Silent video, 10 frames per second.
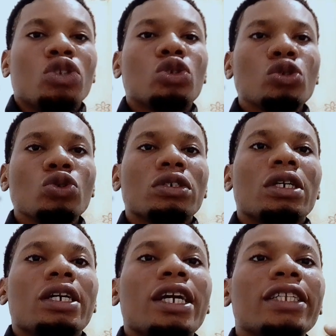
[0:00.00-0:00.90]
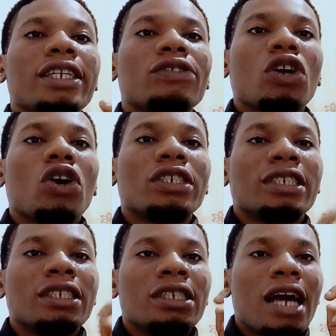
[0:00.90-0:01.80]
Two, it gives us
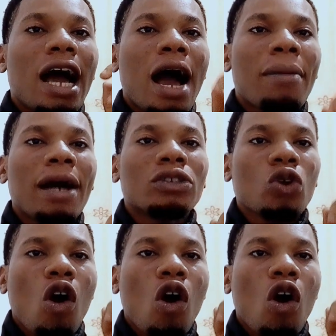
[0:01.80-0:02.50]
the amount